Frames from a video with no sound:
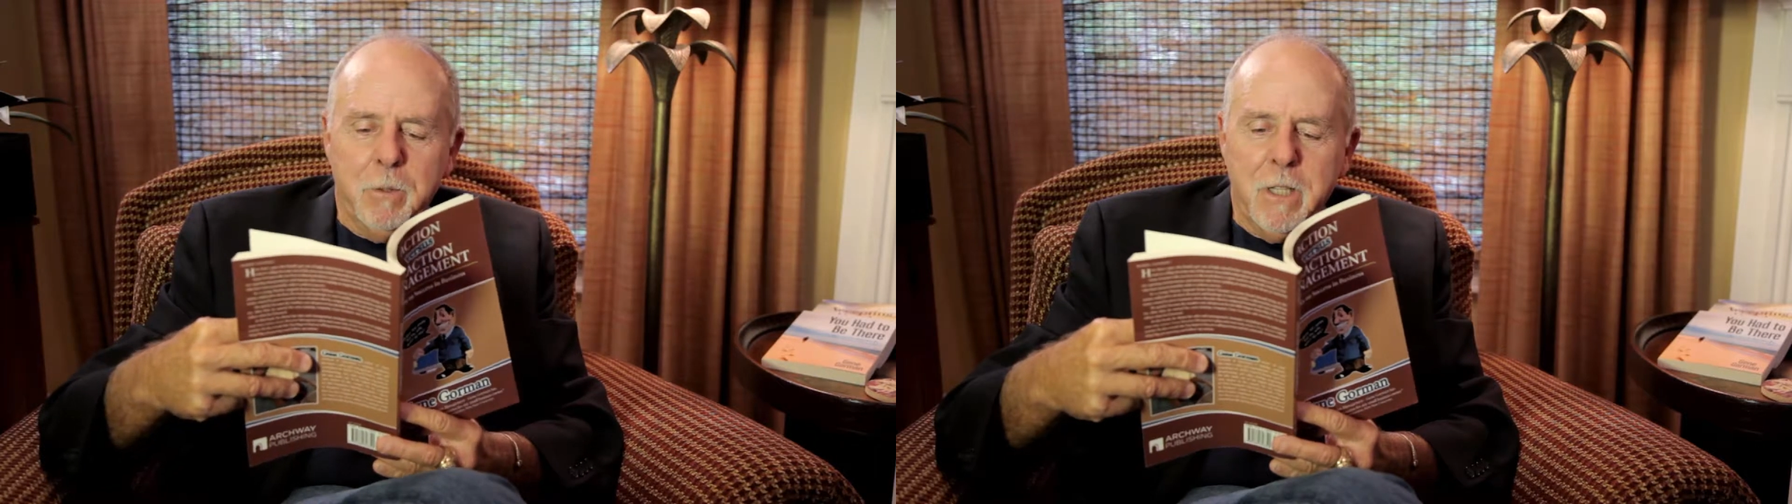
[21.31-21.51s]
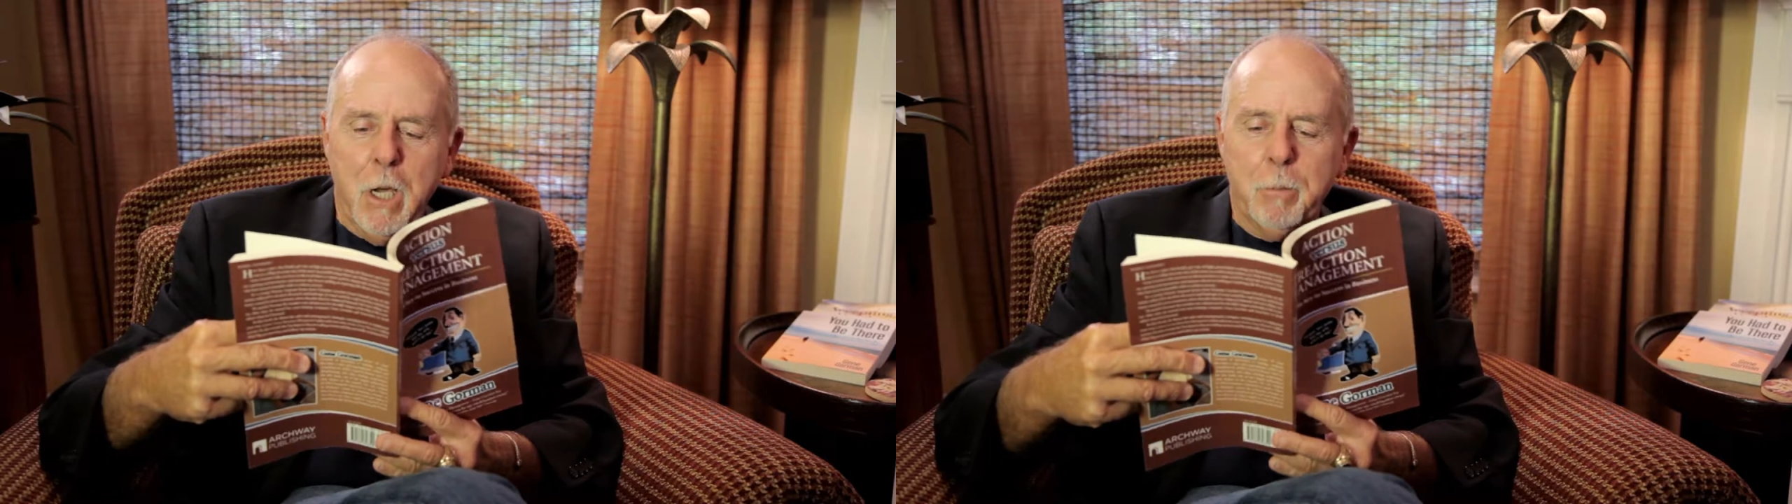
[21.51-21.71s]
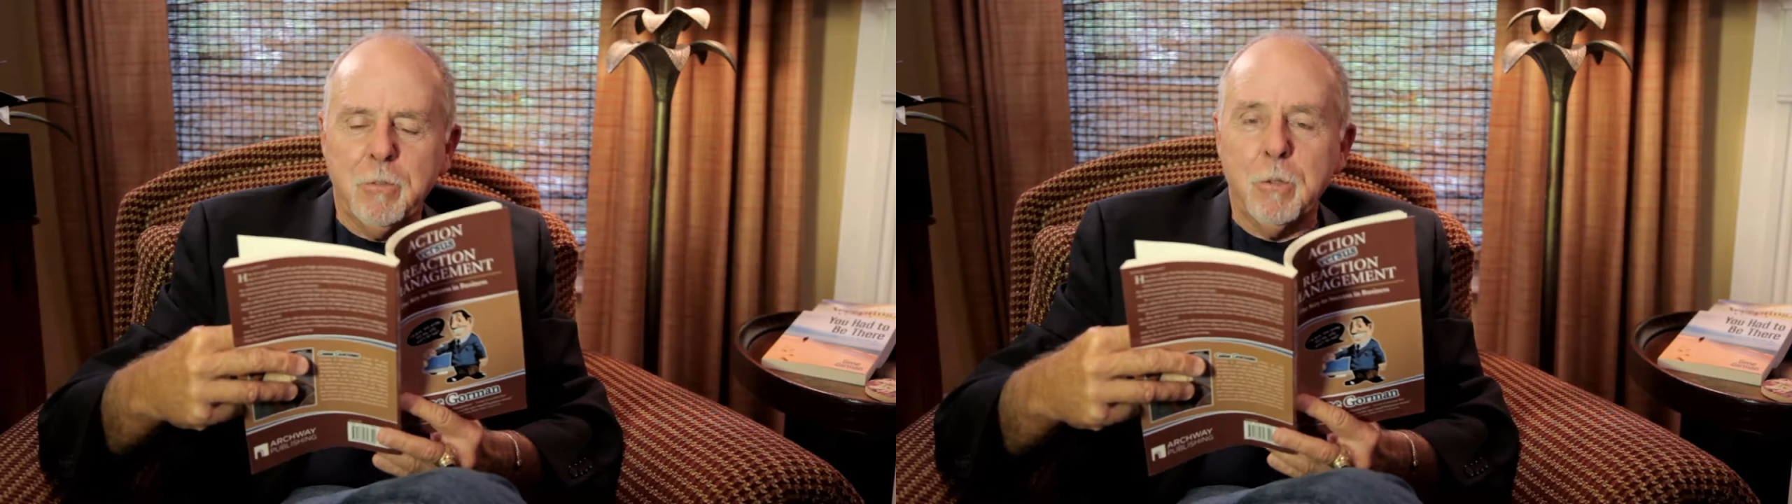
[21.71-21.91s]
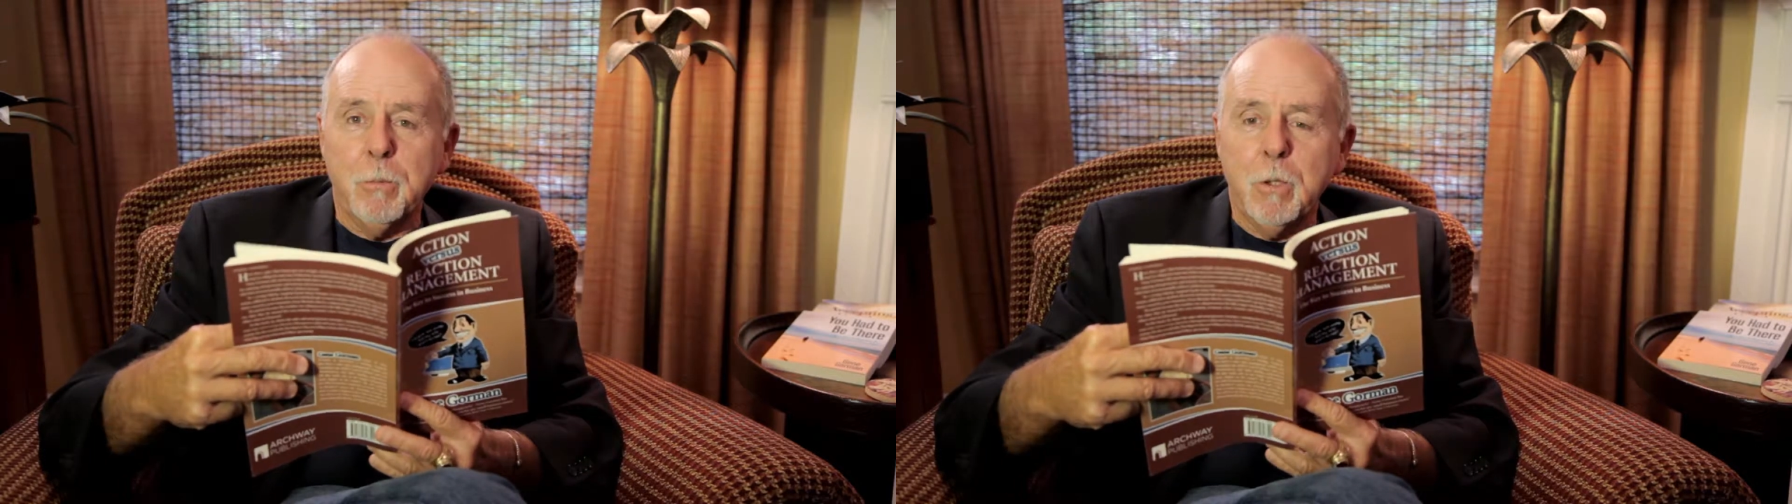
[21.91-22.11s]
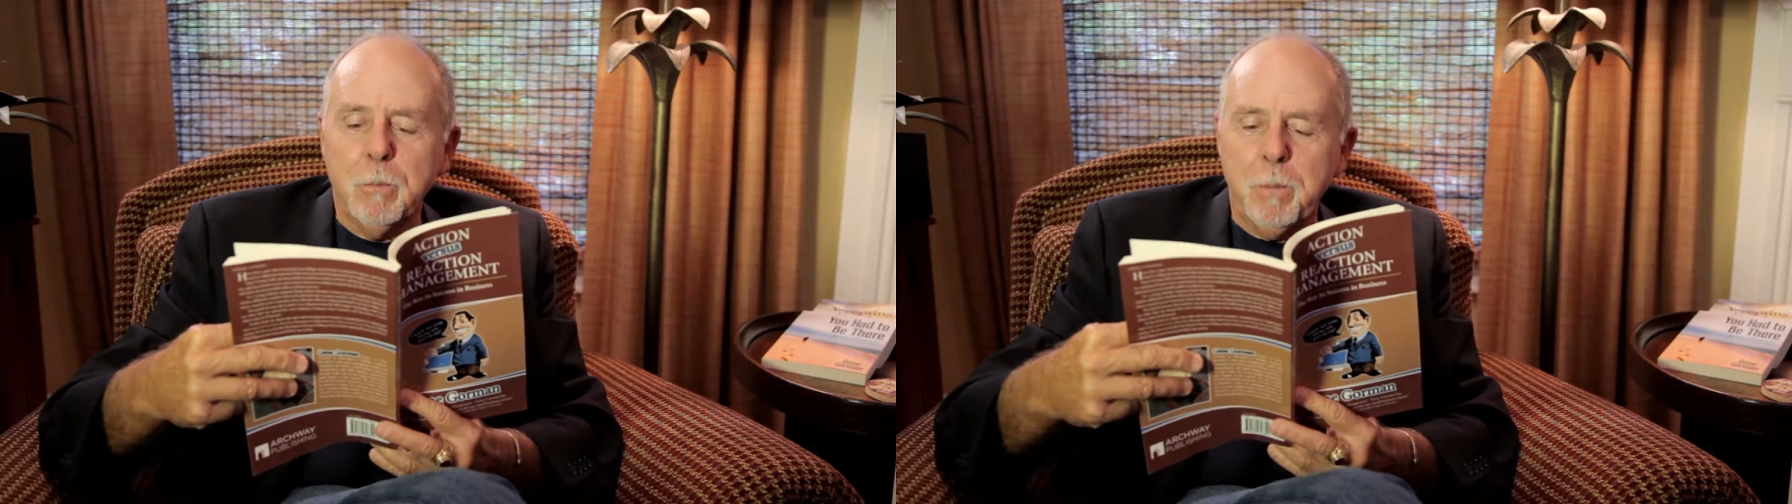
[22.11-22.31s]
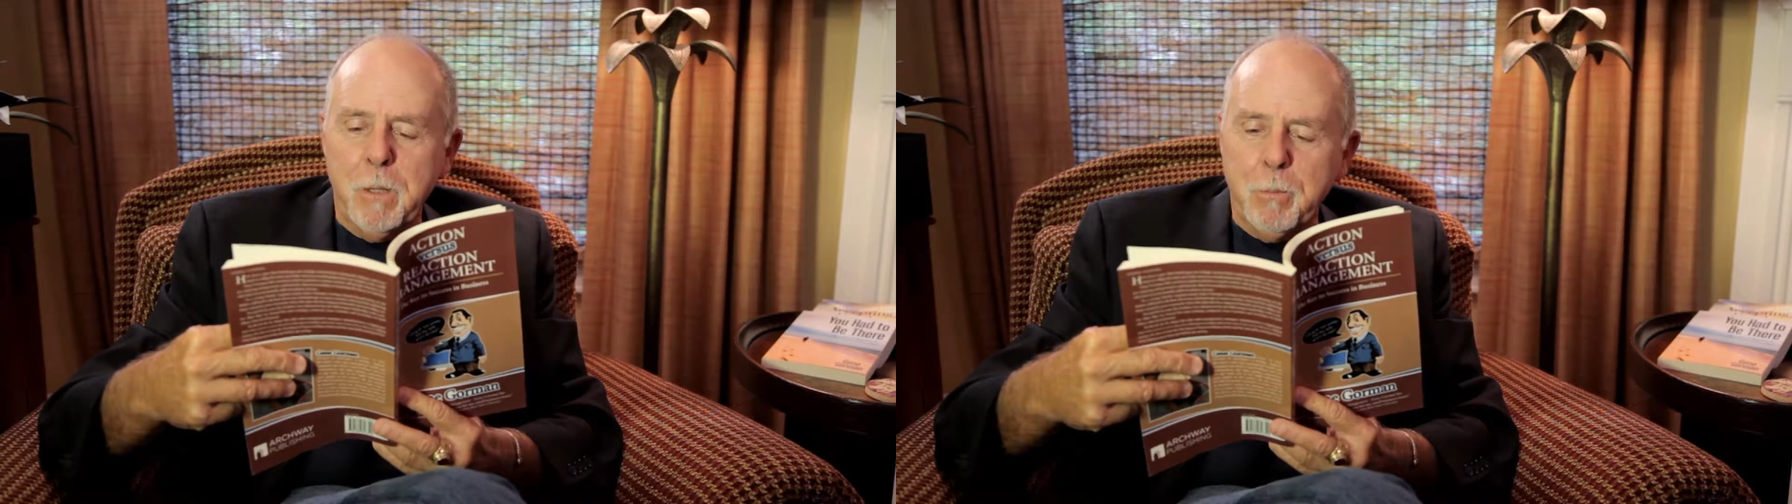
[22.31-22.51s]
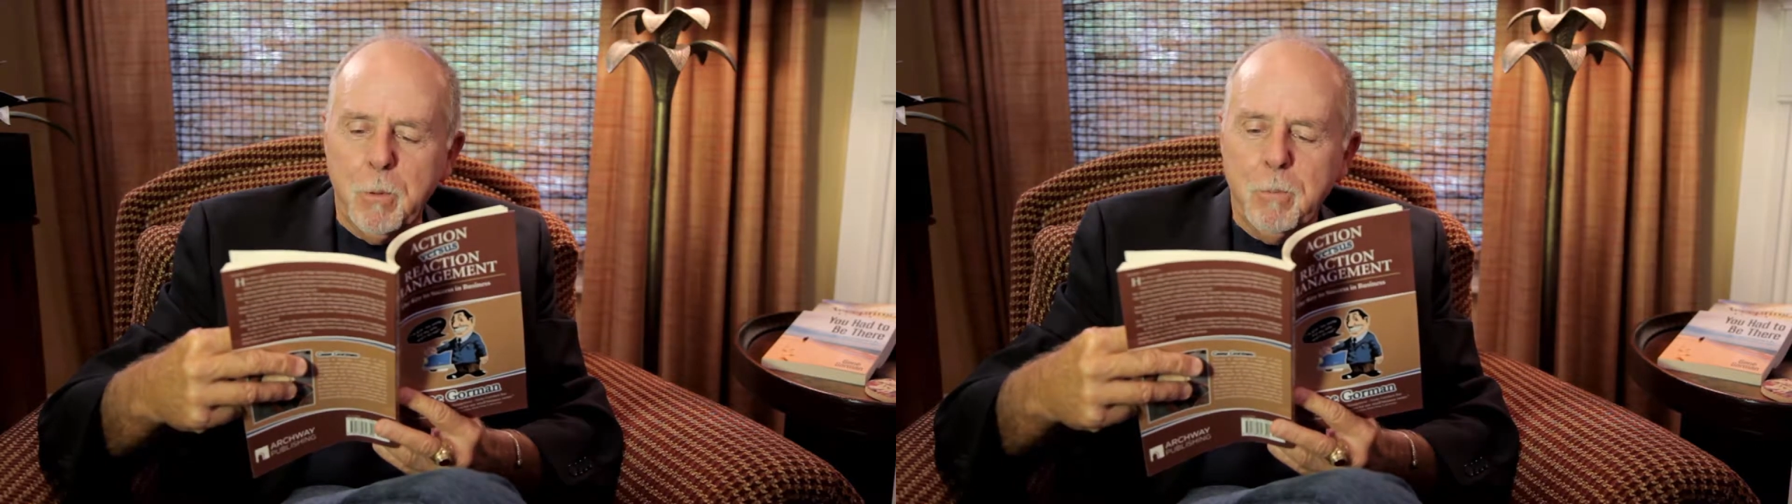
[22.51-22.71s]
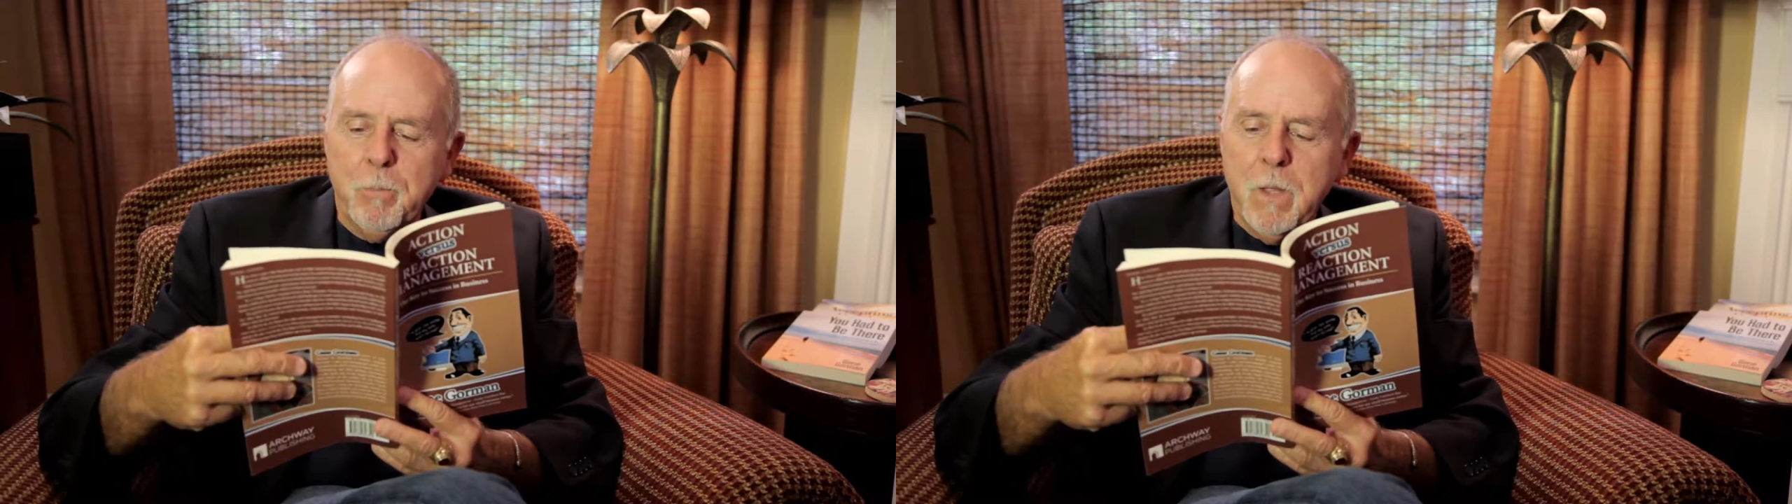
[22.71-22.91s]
the help of some good people,